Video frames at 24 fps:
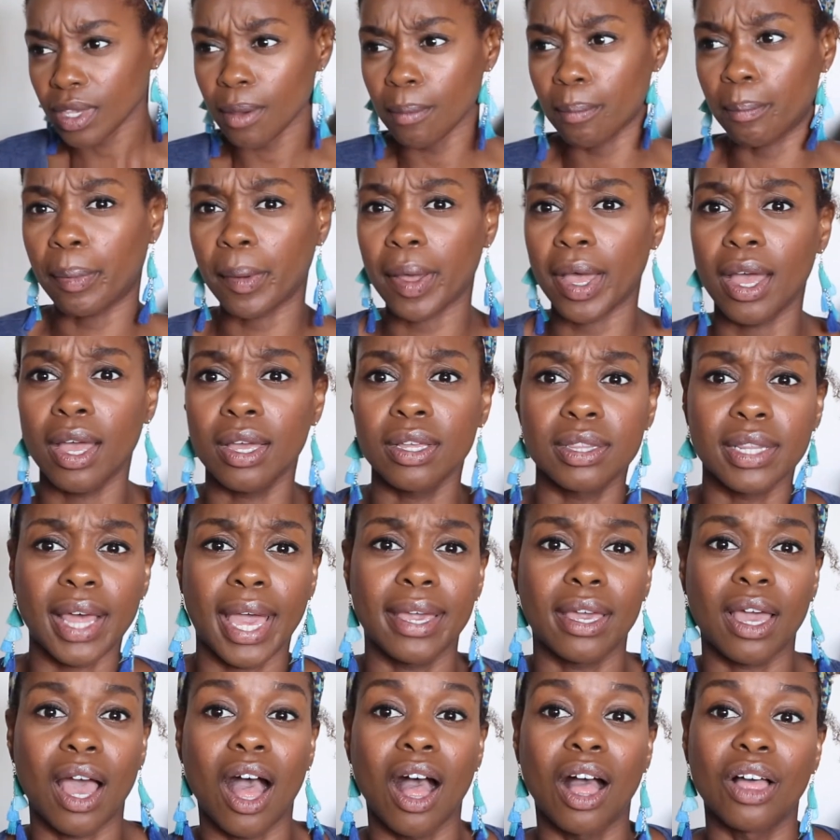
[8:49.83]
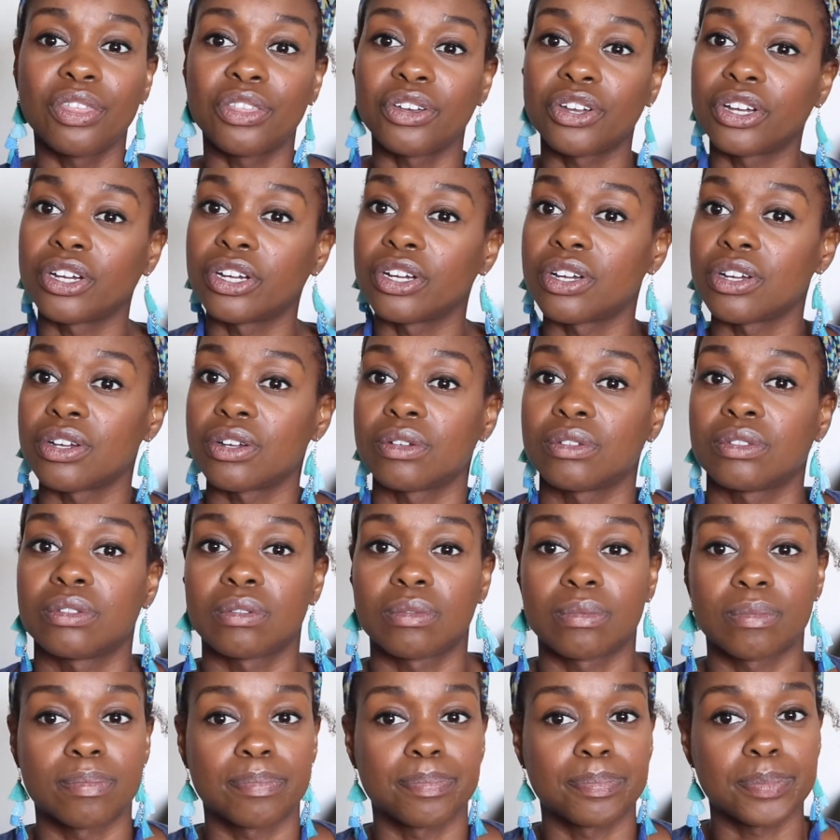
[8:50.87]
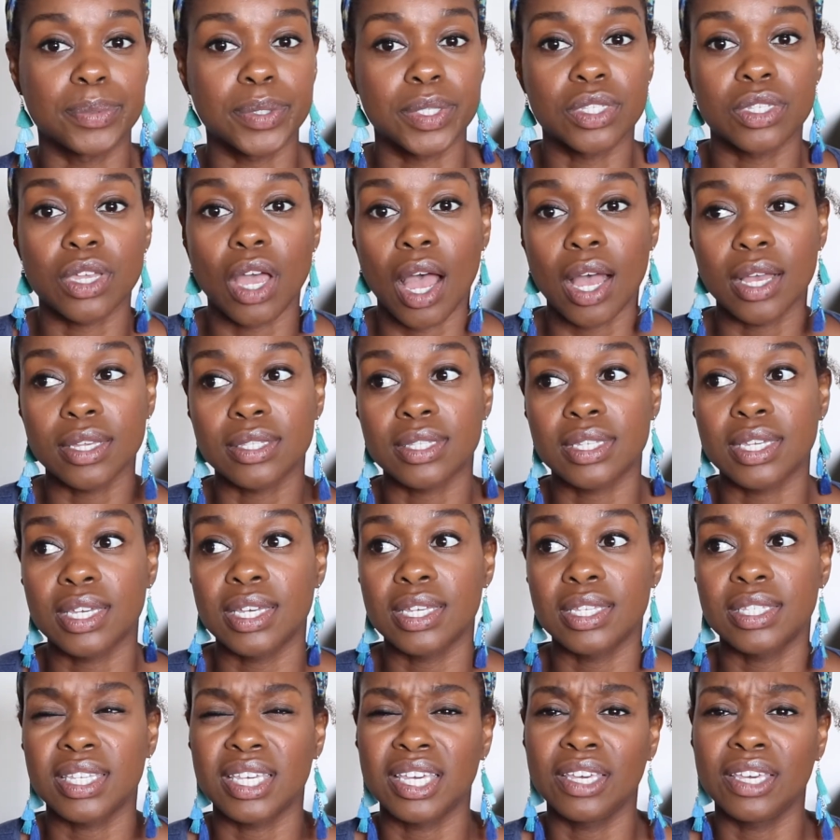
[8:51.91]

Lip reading: but like other sauces,